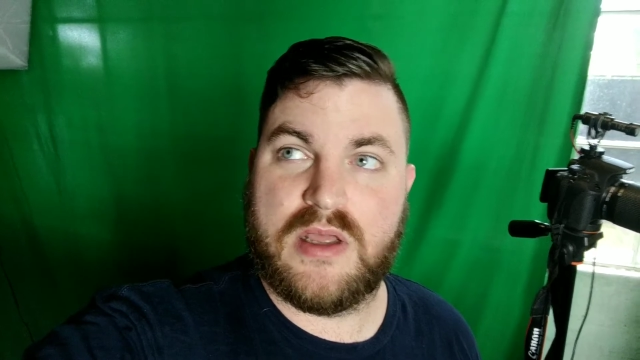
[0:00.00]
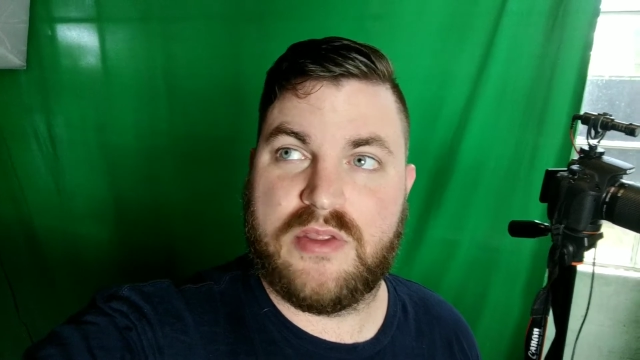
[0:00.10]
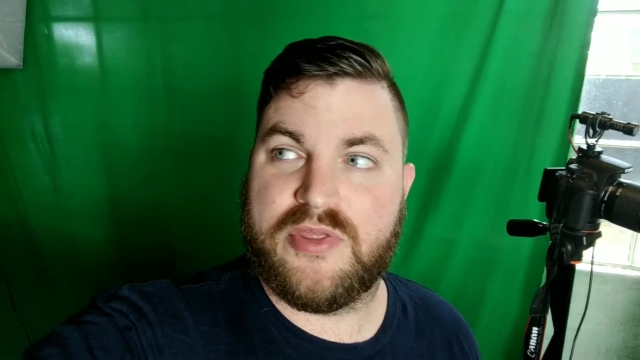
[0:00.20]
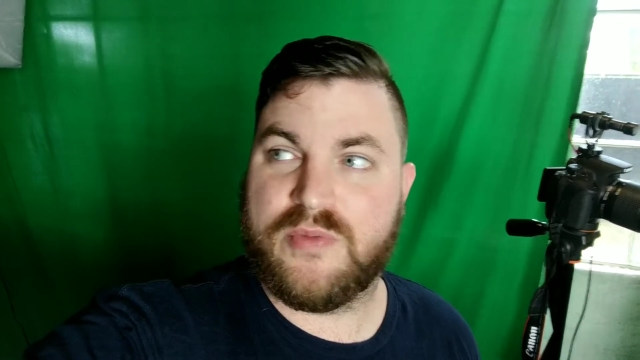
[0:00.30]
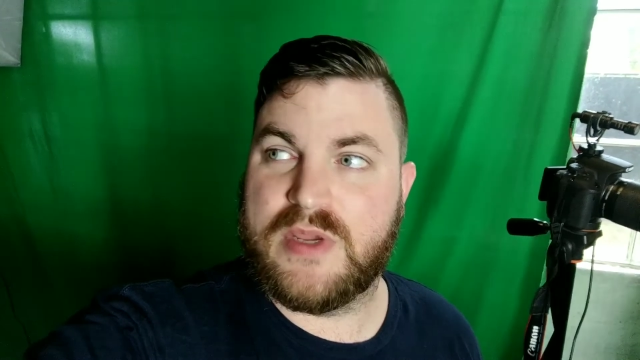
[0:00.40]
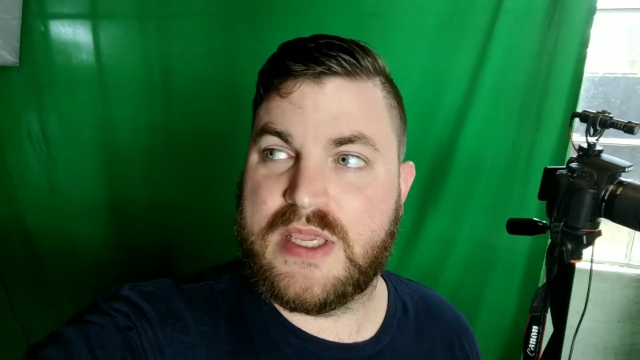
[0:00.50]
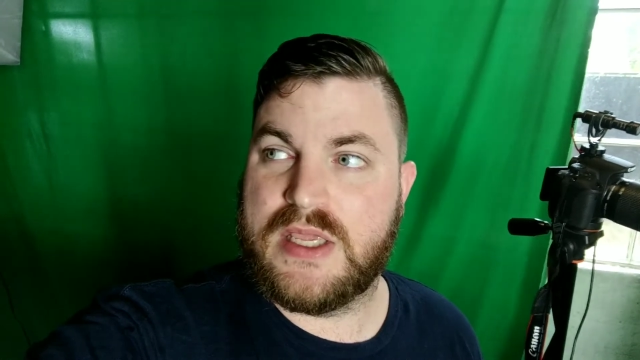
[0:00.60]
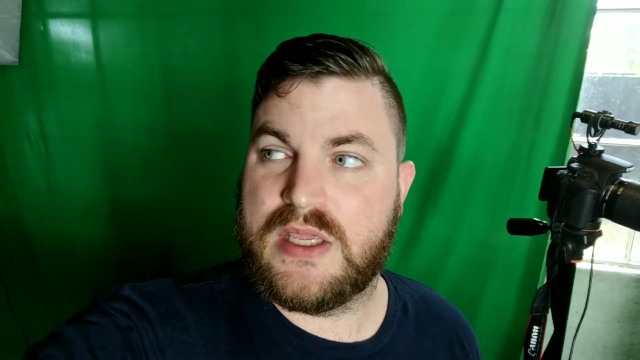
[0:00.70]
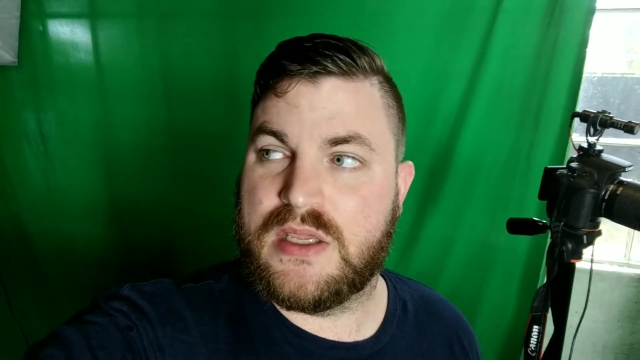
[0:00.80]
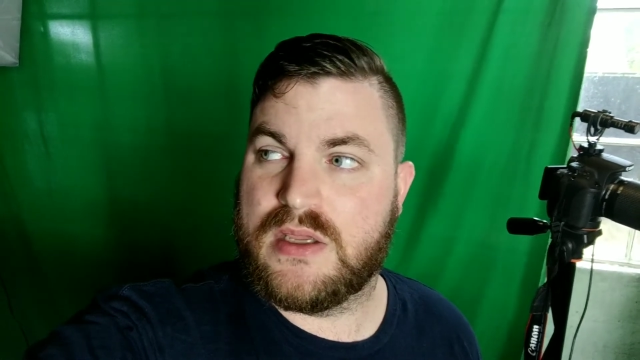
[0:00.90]

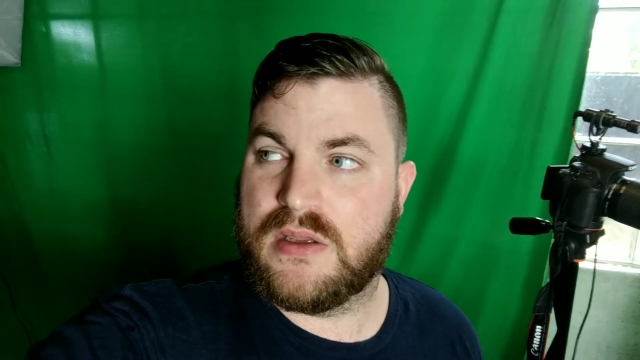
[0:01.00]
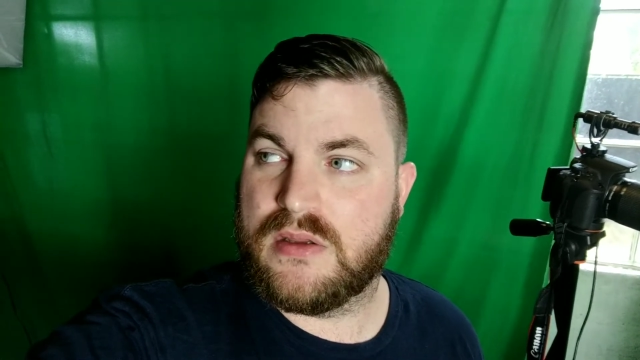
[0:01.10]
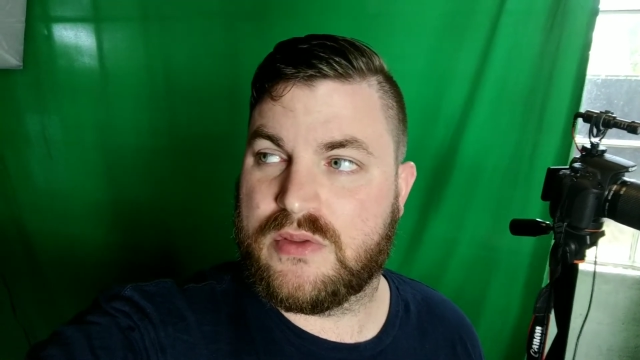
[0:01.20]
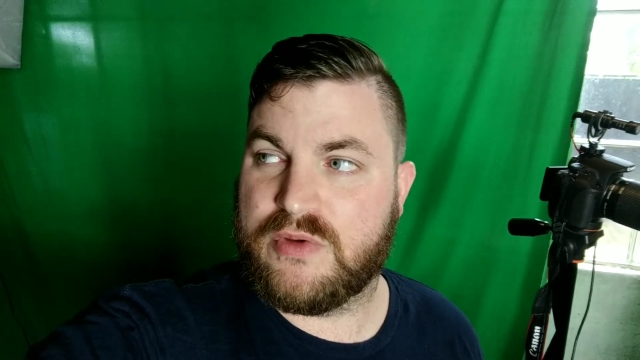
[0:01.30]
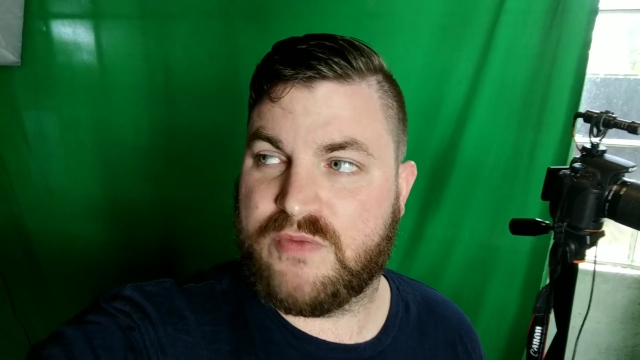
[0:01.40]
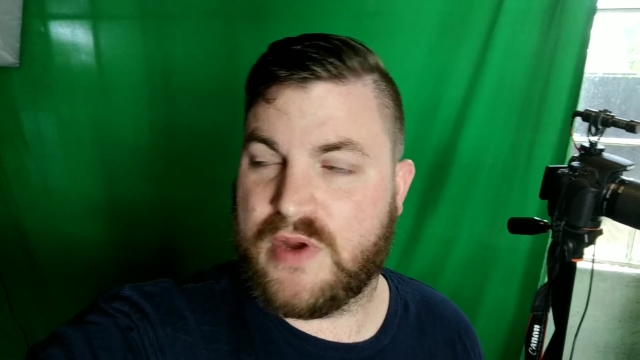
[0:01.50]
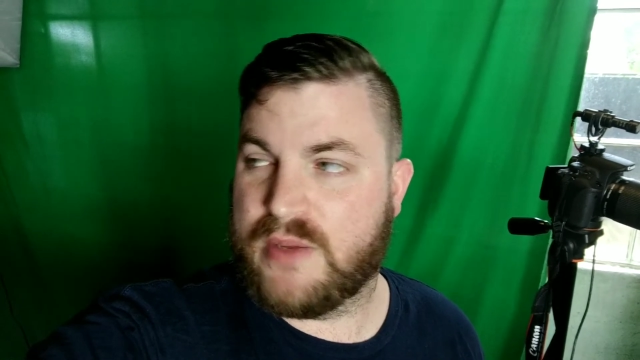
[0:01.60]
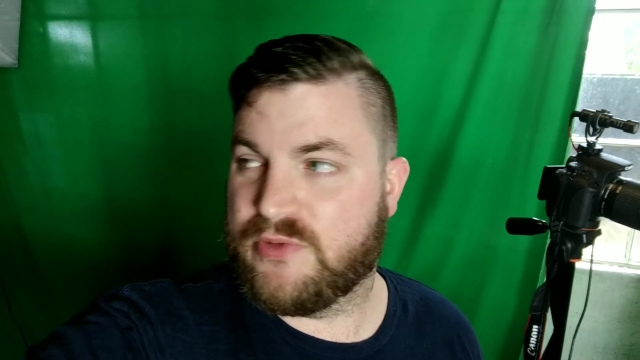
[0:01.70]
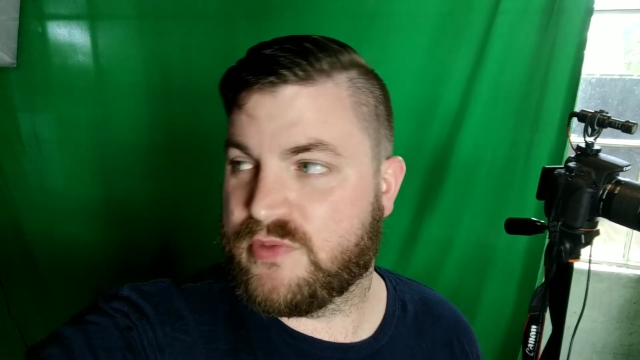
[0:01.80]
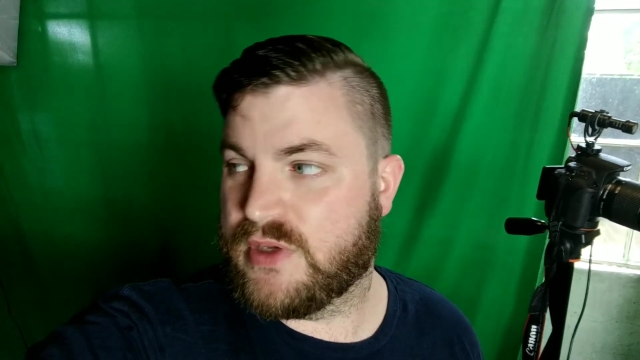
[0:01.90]
three
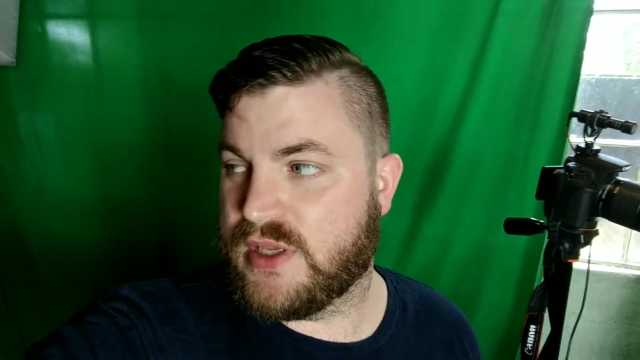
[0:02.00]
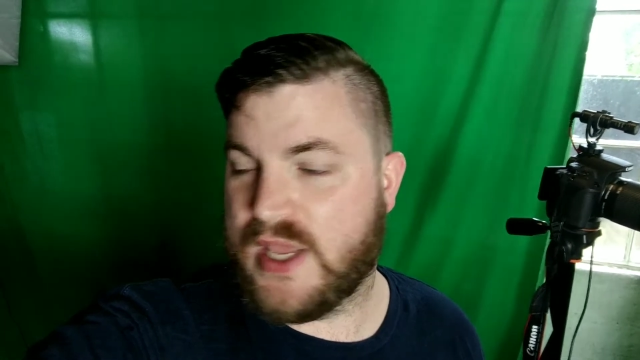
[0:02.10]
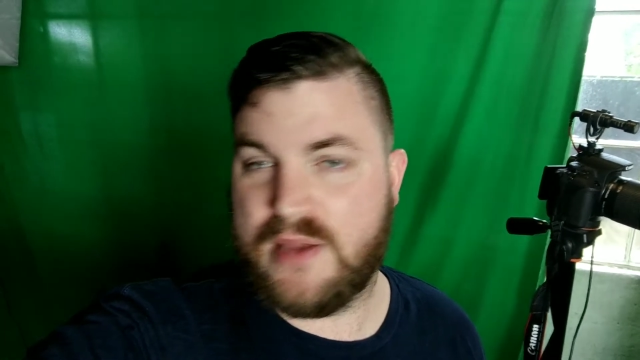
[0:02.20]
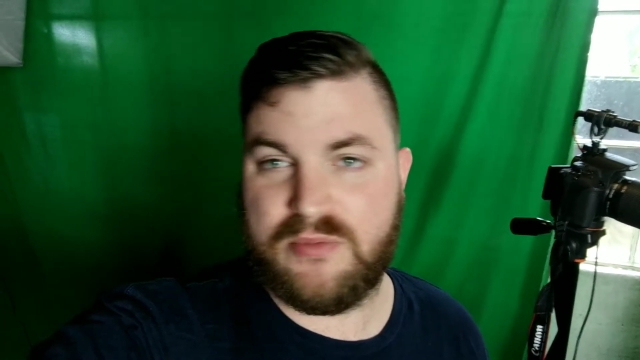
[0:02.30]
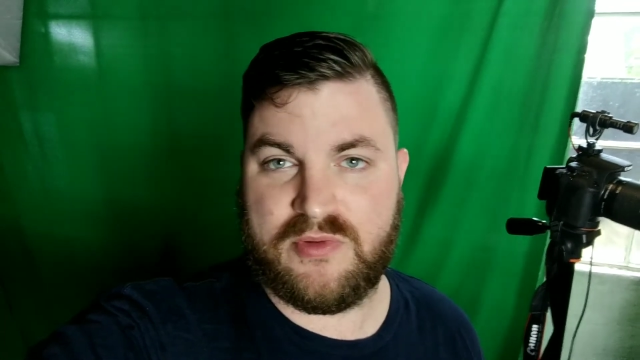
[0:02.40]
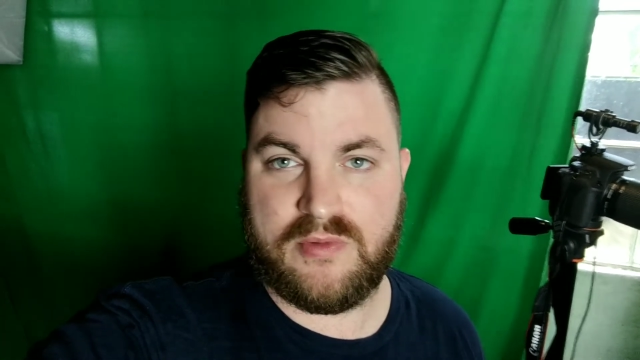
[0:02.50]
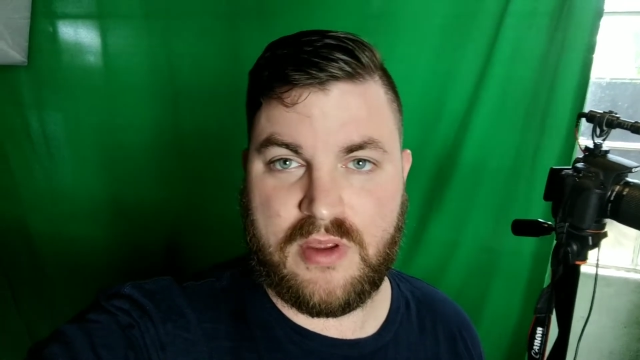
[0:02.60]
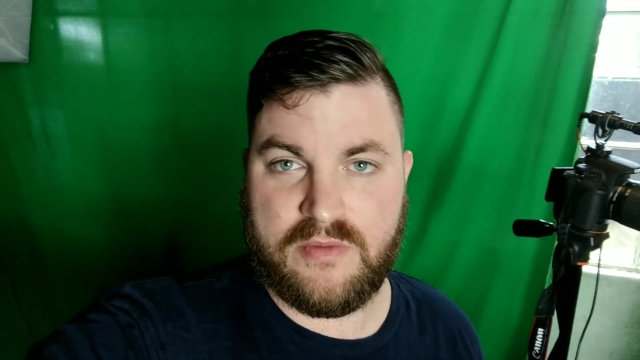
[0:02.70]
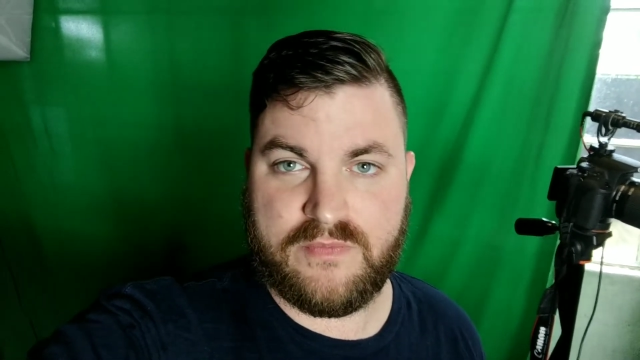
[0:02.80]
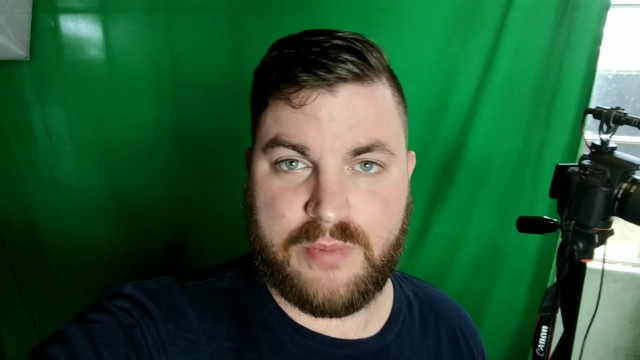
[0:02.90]
frames, 3 games
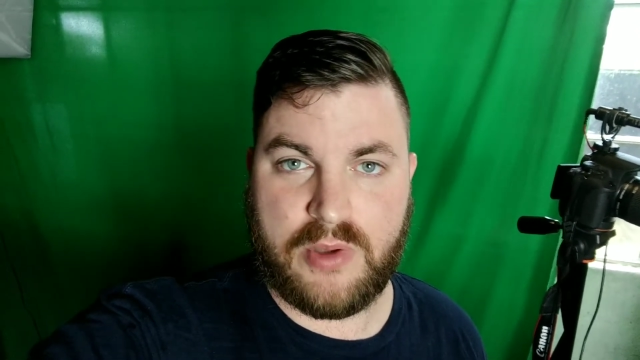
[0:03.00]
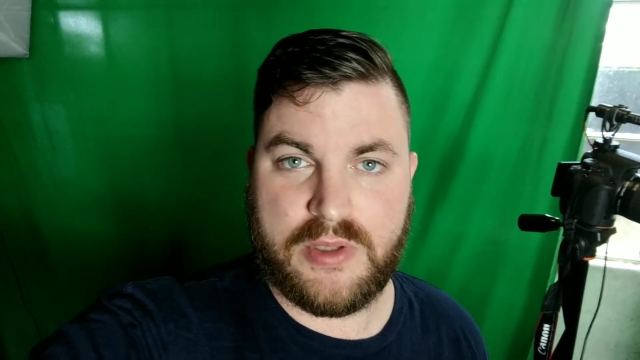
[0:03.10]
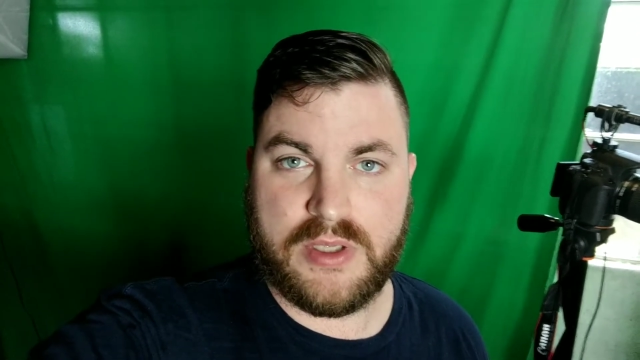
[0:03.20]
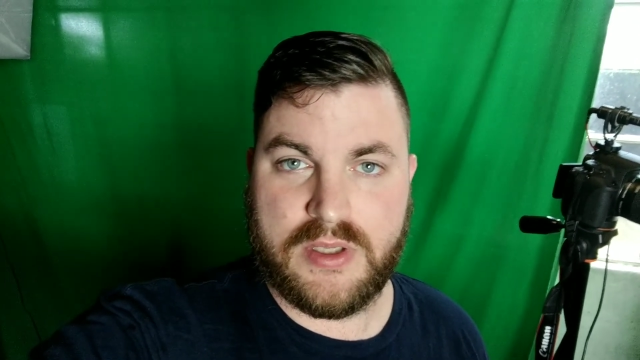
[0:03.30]
of bowling.